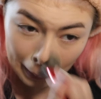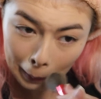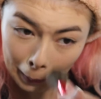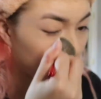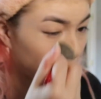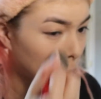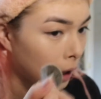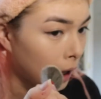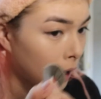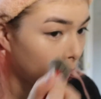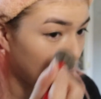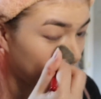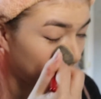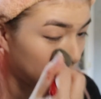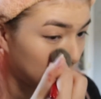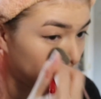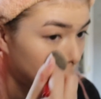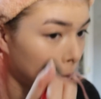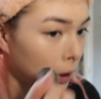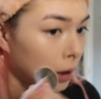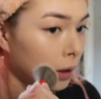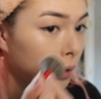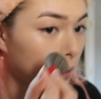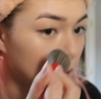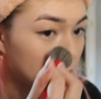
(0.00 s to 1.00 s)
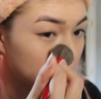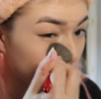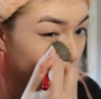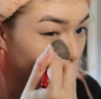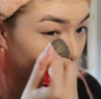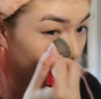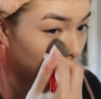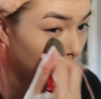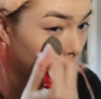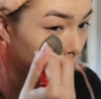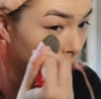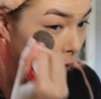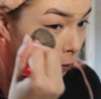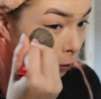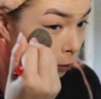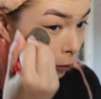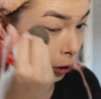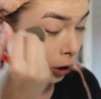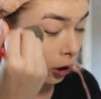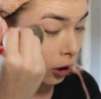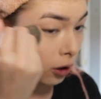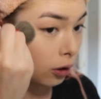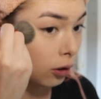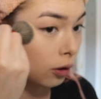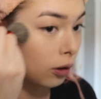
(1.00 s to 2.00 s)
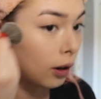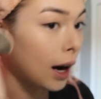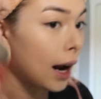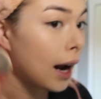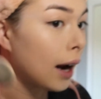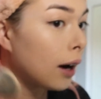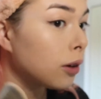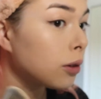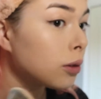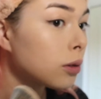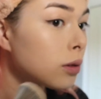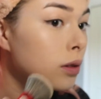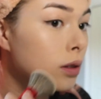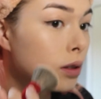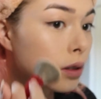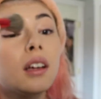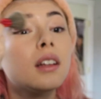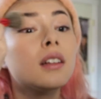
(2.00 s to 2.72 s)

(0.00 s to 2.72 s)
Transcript: prime spot for crowds.